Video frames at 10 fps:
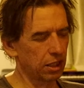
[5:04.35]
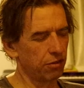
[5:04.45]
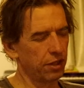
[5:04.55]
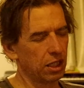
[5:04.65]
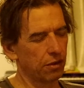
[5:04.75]
the
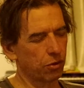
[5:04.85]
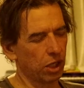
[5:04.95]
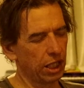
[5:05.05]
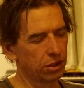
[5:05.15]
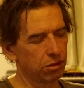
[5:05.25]
divinity of
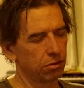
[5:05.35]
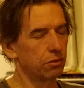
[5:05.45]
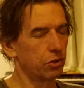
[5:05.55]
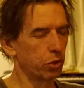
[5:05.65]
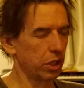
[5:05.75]
Christ,
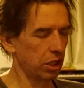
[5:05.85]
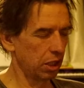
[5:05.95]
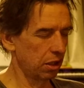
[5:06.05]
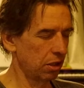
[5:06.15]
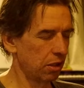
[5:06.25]
the
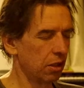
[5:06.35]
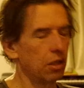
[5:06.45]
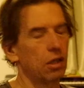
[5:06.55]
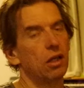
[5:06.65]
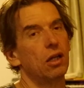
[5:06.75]
Trinity.
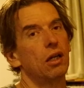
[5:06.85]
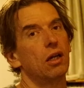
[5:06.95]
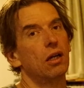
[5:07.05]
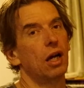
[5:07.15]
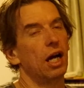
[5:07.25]

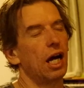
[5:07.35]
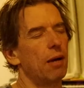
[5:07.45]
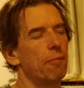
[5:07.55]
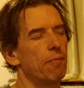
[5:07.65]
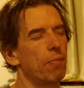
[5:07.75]

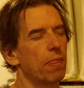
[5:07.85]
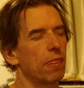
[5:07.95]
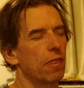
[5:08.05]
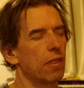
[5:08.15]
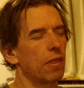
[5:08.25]
Now
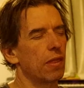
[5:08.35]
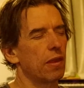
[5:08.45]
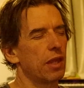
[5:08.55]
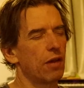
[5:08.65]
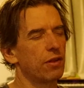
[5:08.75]

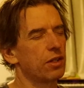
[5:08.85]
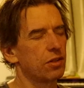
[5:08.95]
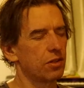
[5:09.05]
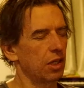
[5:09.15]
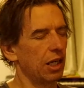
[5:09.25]
this
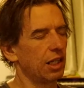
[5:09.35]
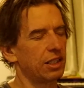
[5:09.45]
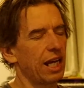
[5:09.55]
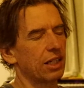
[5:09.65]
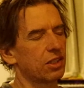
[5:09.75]
is the
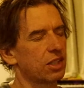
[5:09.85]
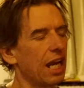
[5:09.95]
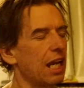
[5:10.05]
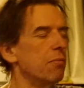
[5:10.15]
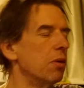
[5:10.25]
exact
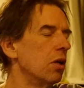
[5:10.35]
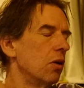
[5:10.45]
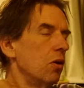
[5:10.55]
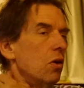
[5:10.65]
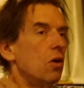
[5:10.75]
same
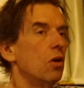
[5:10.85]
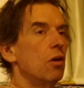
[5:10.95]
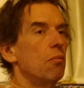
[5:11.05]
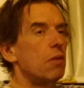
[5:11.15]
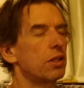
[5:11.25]

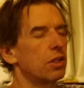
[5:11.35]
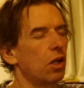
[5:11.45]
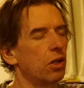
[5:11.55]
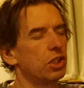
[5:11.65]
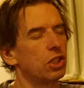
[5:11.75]

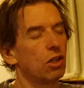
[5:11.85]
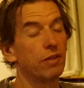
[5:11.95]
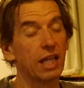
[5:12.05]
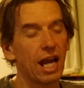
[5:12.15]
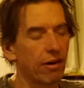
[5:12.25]
methodology of
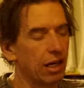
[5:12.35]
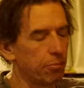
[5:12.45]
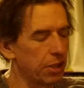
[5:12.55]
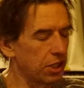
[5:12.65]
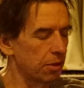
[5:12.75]
the Arian
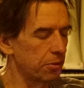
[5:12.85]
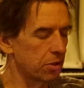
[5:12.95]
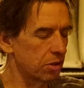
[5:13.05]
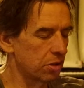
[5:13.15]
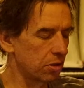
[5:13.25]

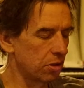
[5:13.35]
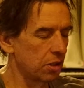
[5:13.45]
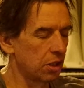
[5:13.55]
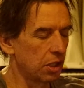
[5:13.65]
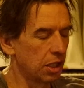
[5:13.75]
bishops
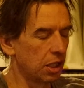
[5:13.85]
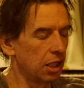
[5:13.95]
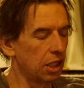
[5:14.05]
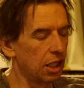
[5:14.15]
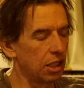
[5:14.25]

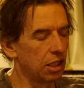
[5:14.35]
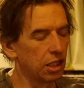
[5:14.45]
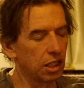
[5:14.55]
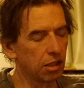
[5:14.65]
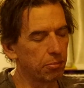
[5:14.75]
in
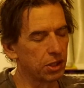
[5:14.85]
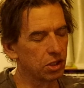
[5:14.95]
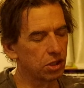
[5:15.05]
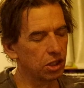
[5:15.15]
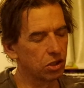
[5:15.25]
the
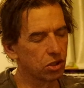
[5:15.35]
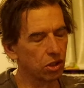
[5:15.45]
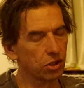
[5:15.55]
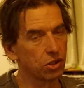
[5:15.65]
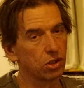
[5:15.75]
Byzantine
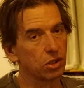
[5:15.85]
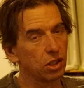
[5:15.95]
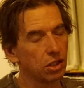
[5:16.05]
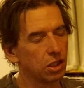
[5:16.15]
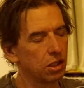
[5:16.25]
Church
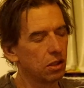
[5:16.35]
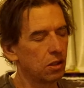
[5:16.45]
in the,